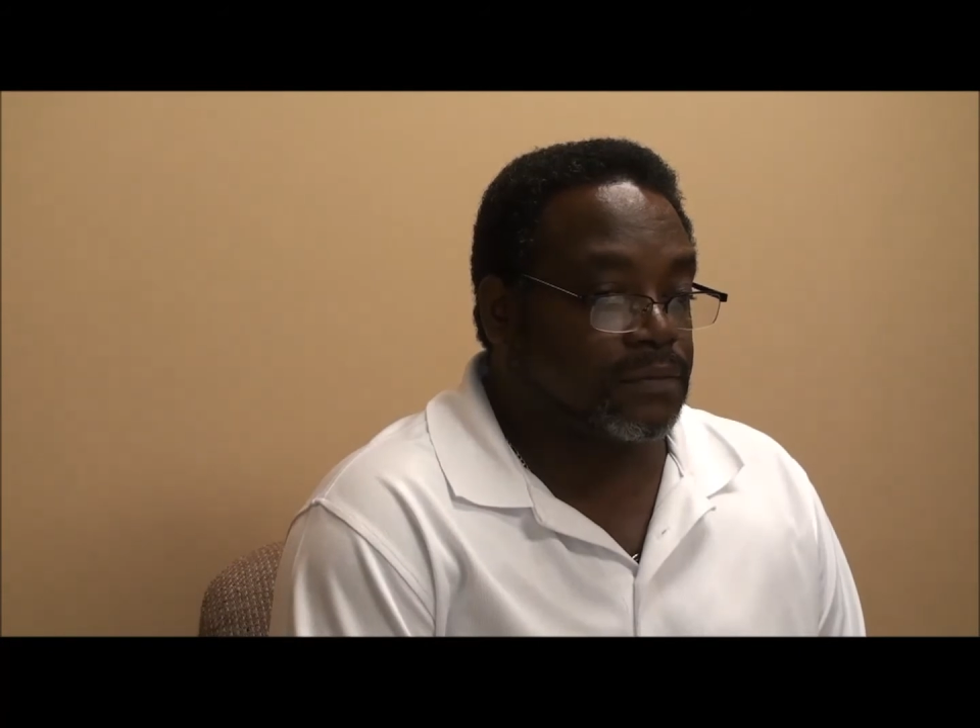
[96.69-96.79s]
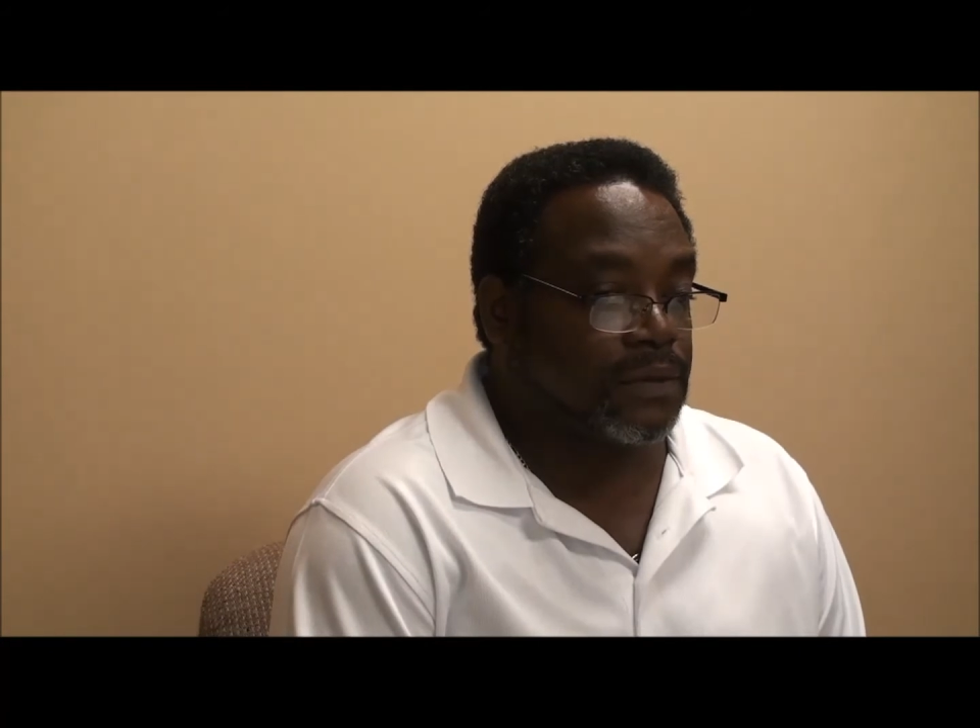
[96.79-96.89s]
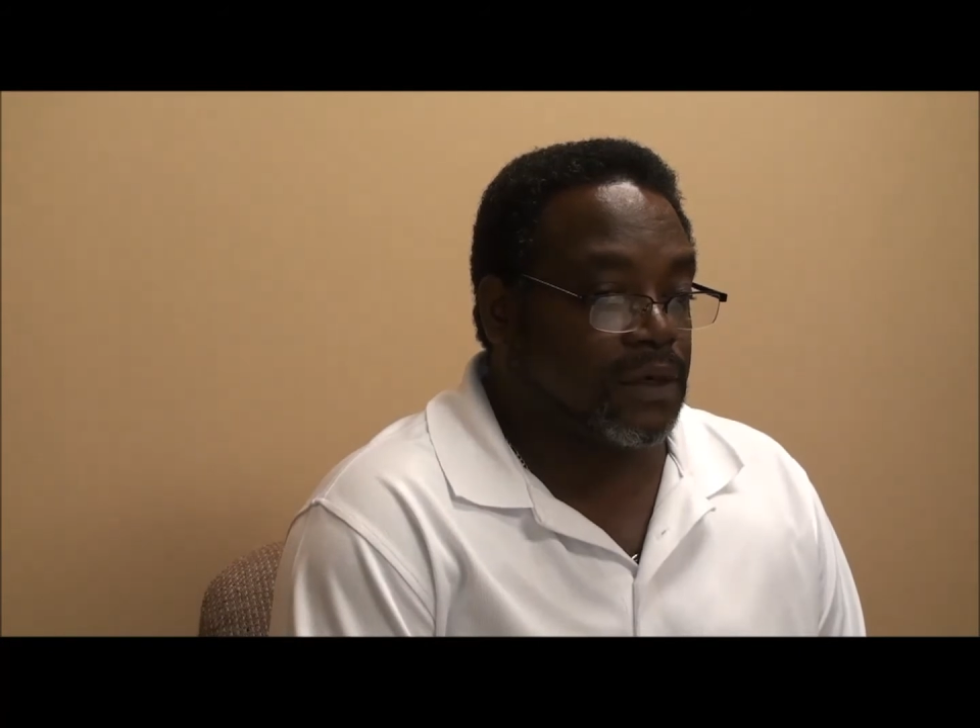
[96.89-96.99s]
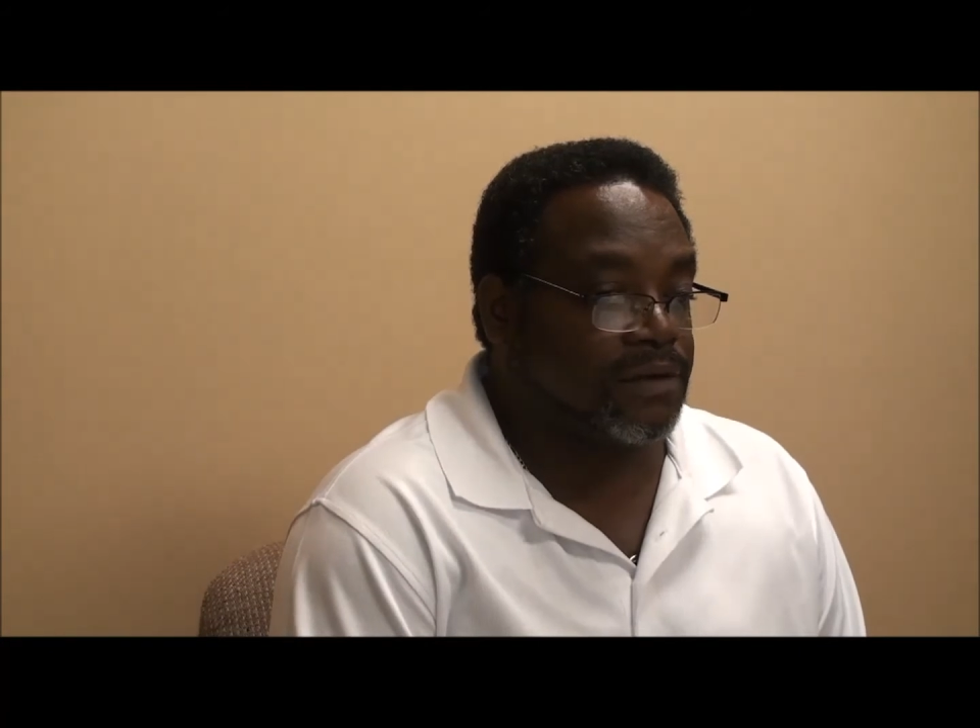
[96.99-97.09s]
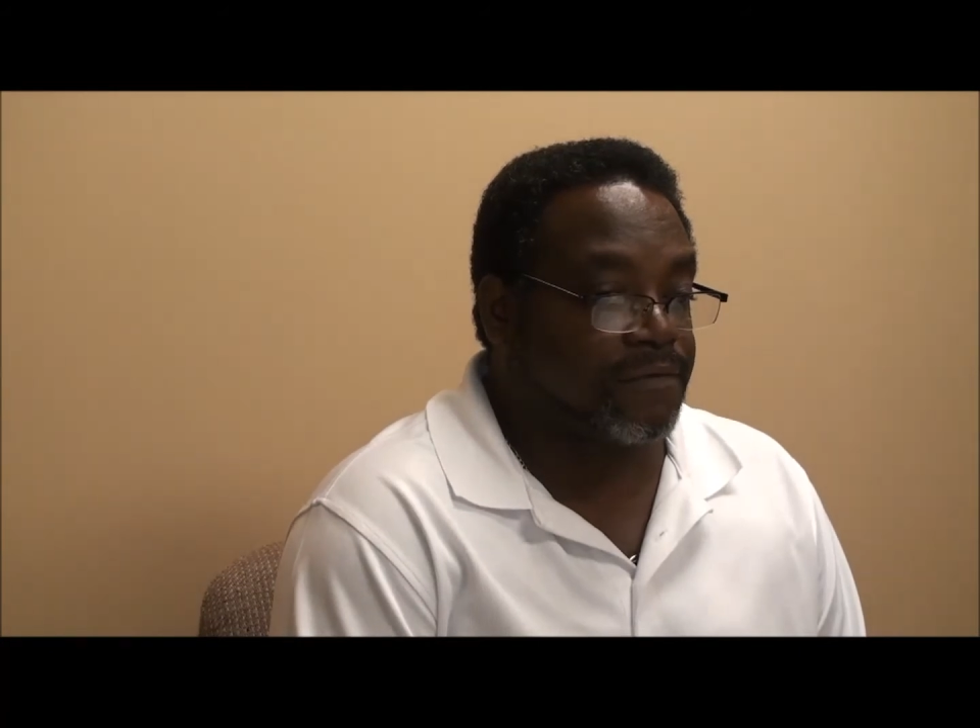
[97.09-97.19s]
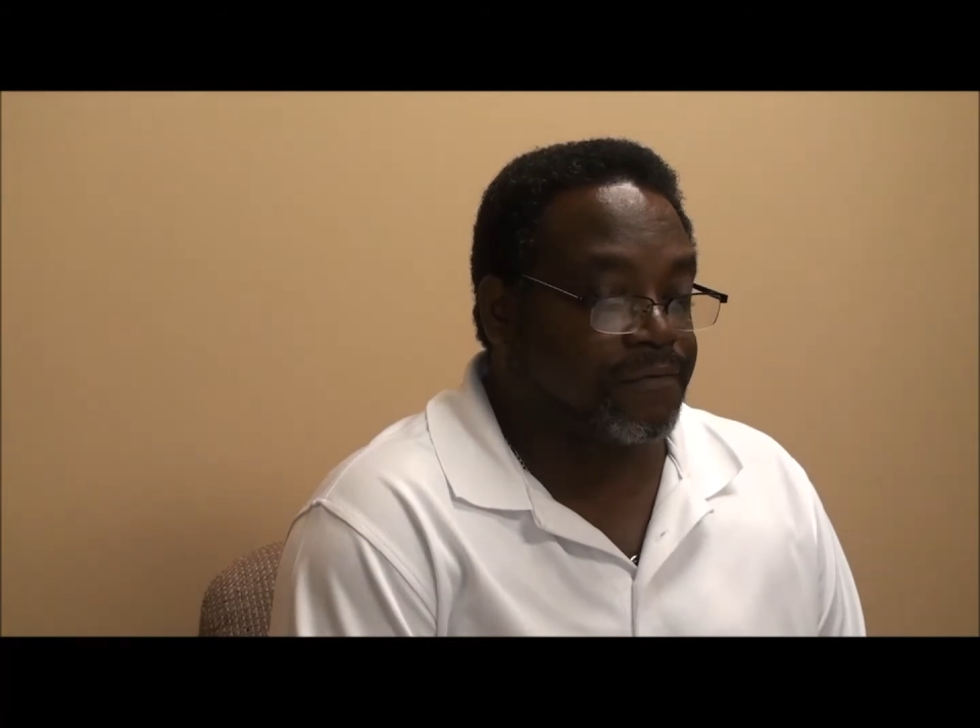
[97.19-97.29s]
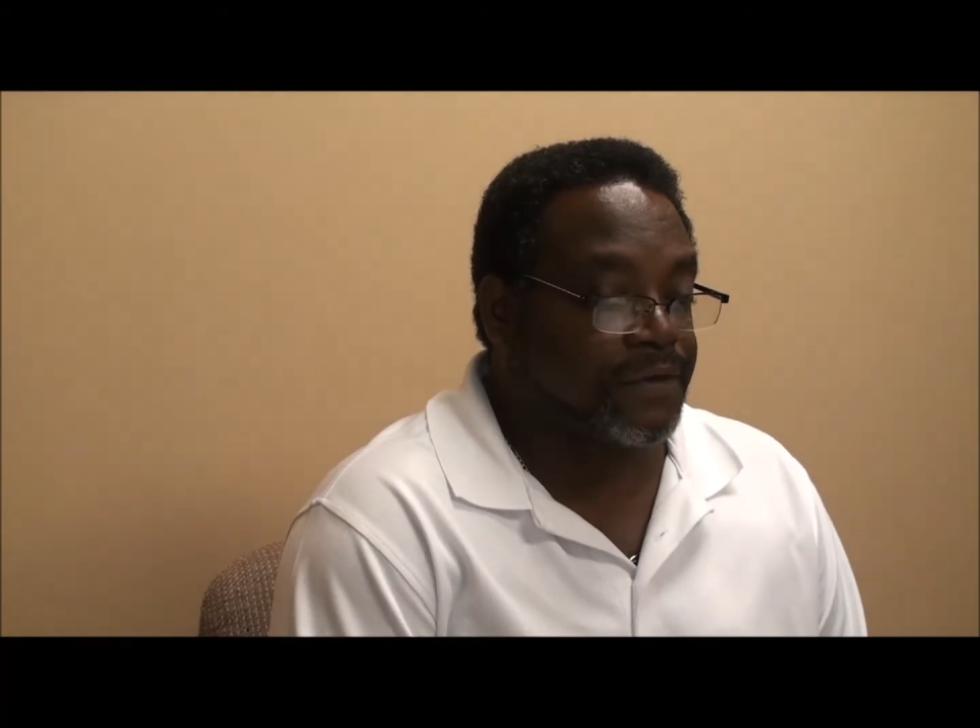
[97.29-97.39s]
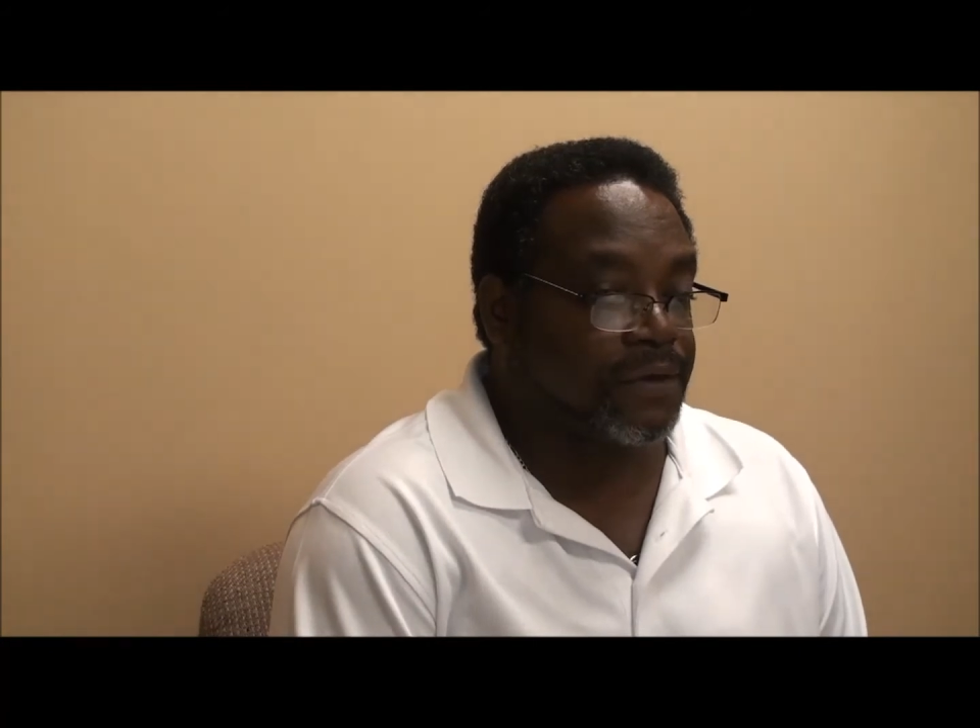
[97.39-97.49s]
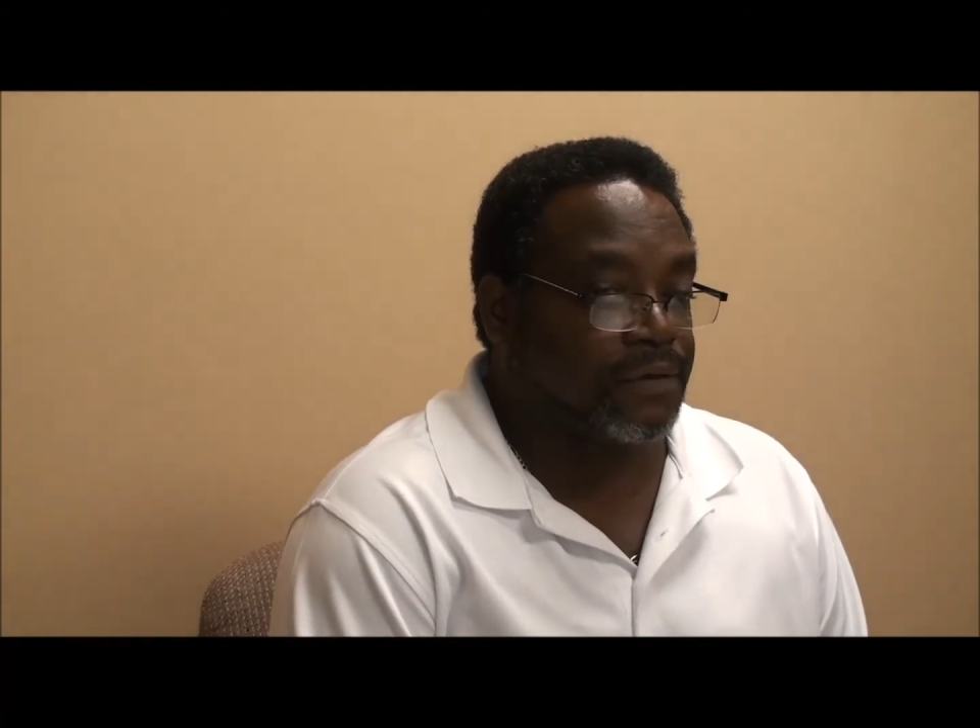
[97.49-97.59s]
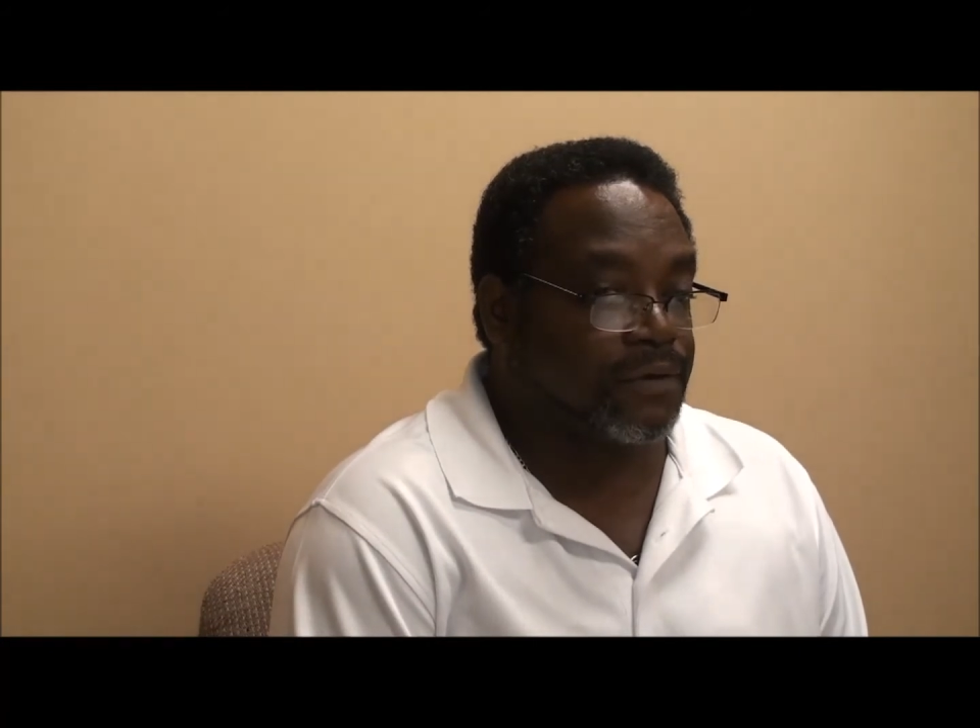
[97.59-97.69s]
100 feet